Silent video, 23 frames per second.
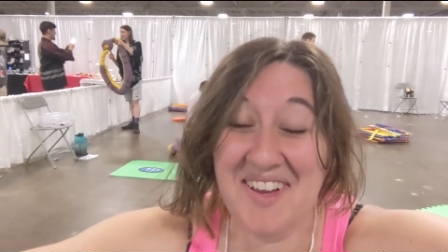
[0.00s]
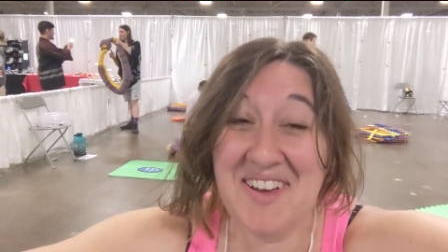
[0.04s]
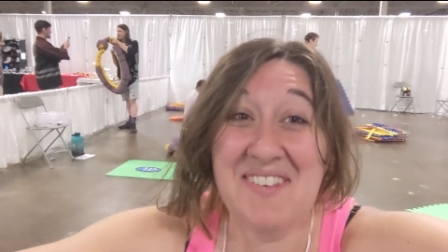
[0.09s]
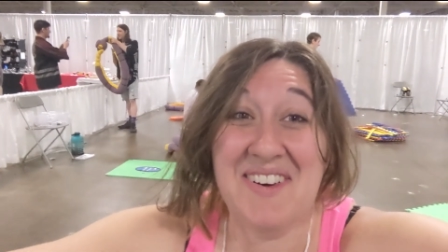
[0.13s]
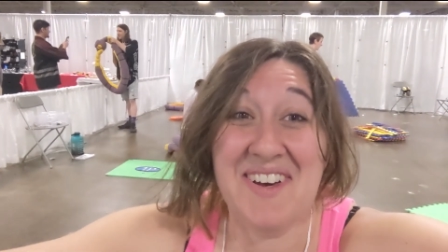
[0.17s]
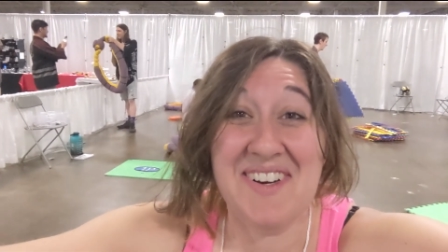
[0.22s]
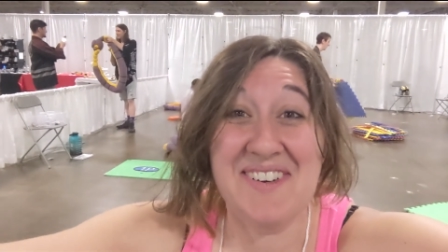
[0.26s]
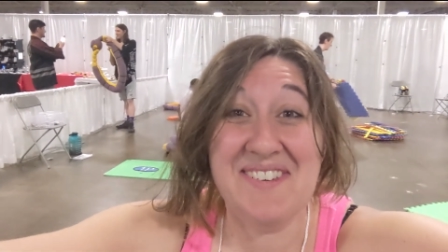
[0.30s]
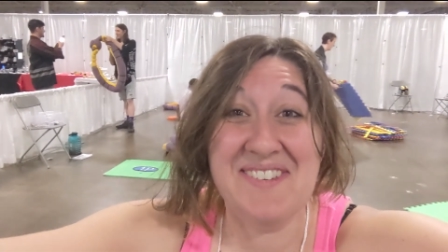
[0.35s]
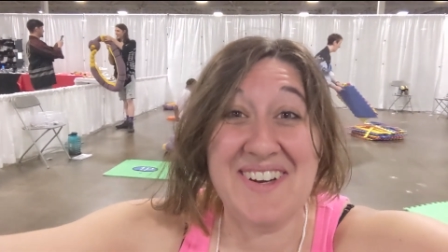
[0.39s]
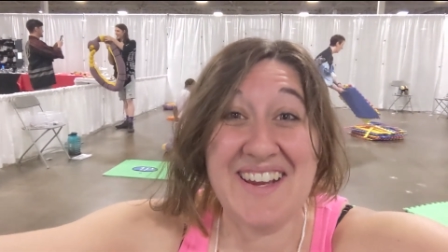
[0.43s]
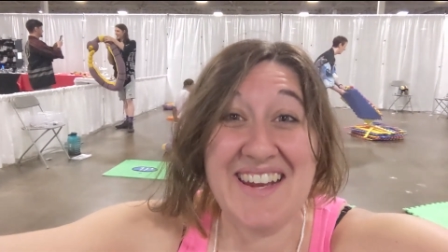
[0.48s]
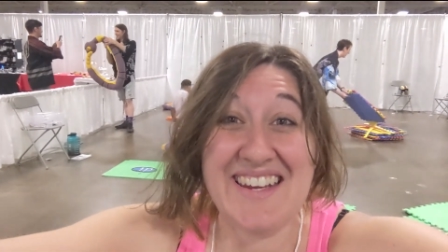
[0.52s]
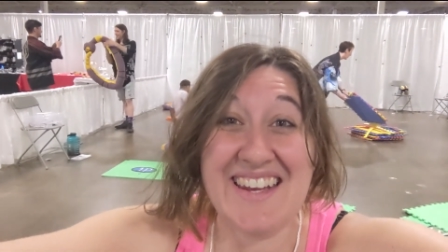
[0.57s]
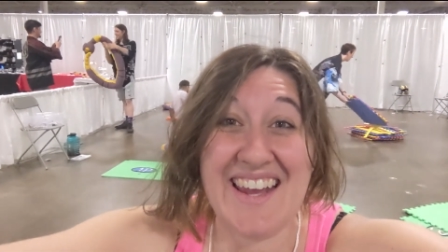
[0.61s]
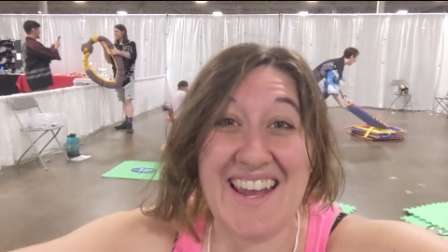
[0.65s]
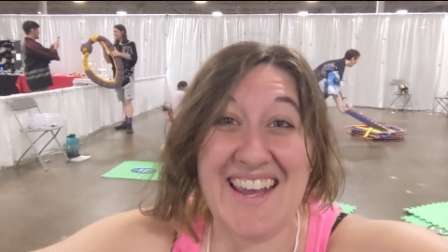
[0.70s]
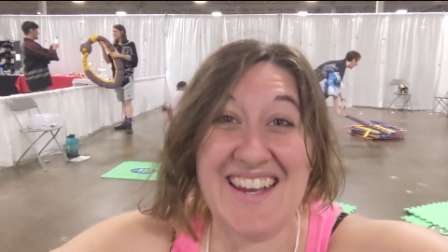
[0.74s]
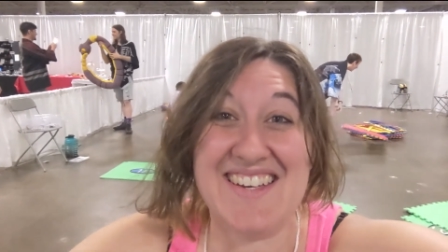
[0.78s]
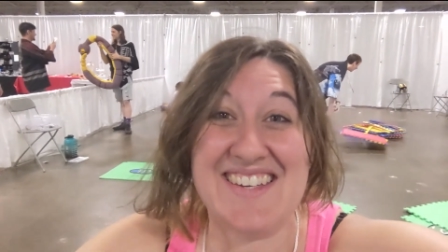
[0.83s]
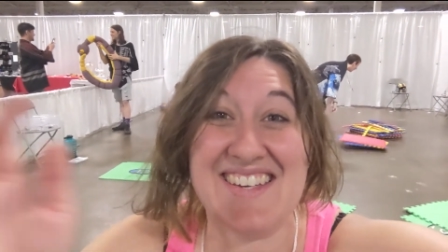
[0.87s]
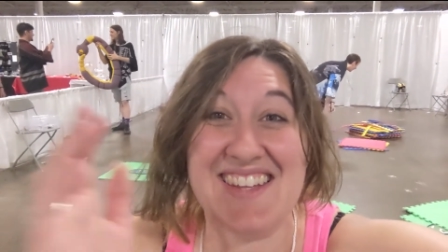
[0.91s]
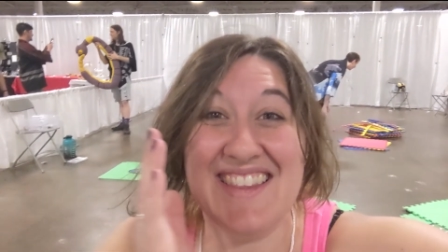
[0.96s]
What a
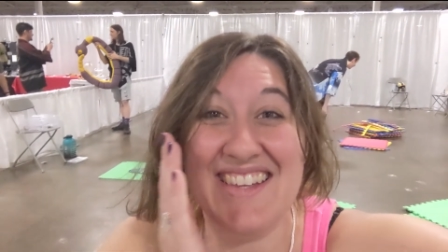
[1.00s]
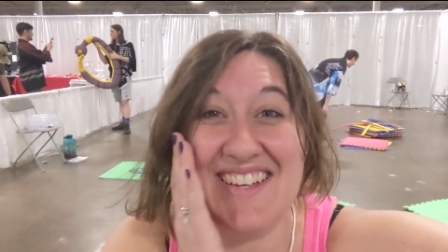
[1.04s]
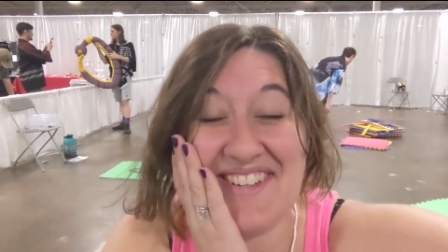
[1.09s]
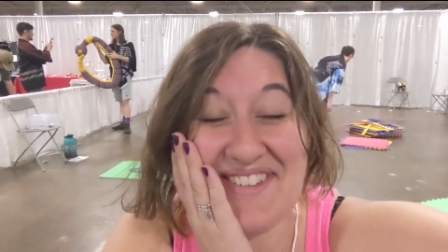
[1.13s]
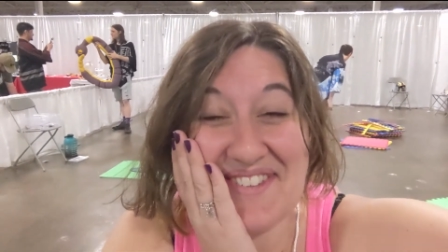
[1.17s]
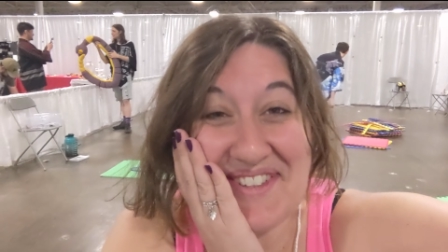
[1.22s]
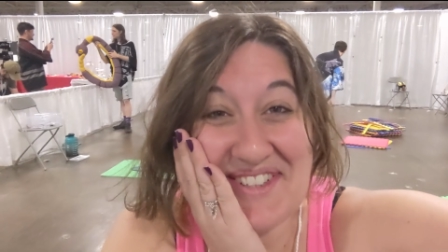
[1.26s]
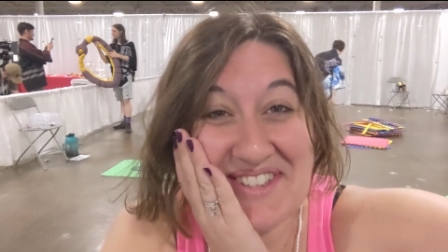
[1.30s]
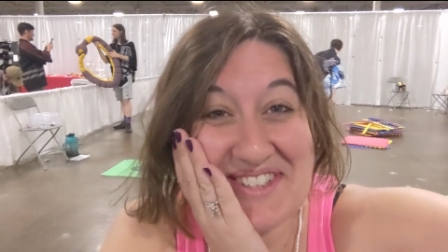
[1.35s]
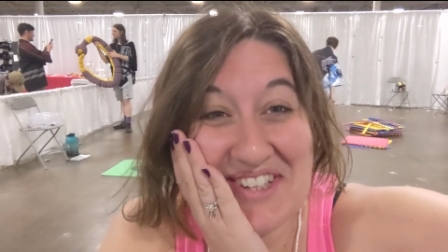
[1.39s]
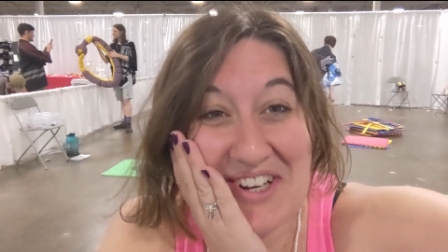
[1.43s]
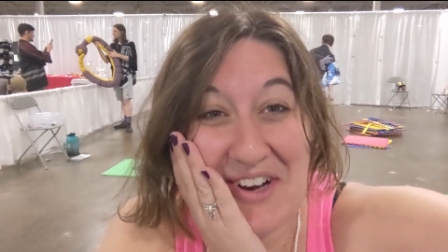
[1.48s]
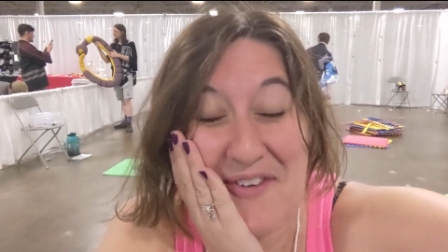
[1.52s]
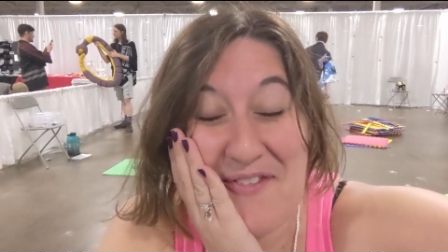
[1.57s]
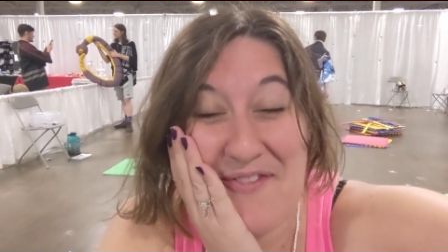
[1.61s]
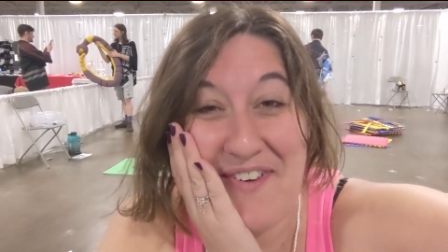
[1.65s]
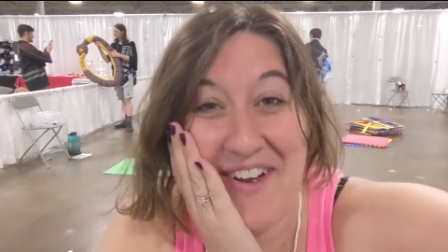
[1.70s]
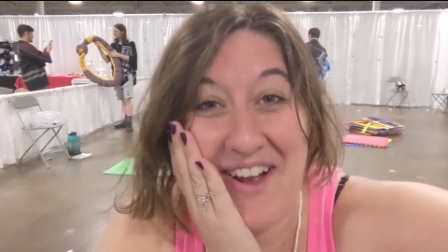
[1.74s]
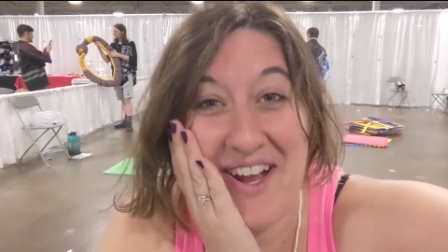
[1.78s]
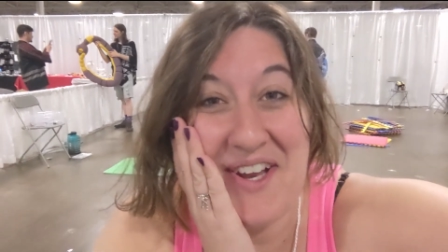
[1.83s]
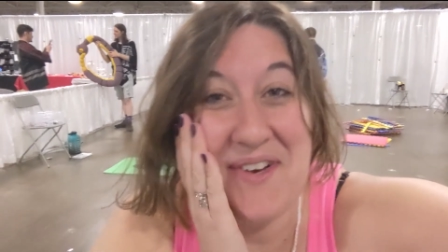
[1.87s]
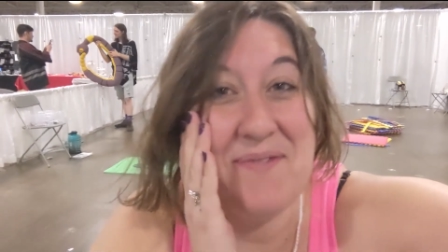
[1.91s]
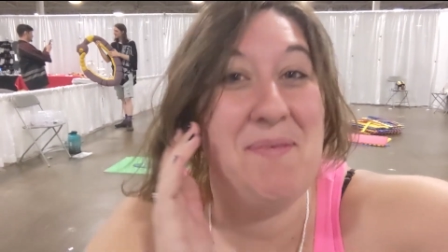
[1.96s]
weekend! This was so
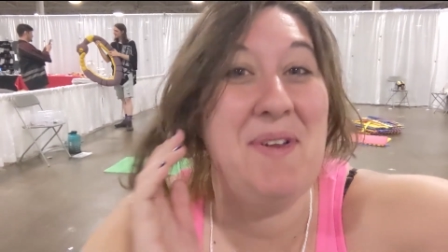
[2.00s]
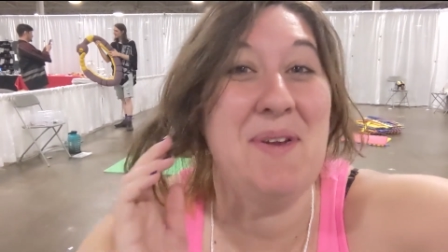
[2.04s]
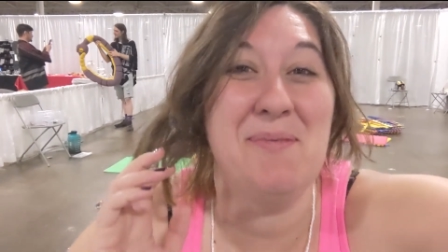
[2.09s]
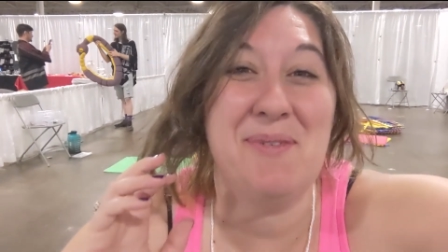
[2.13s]
fun.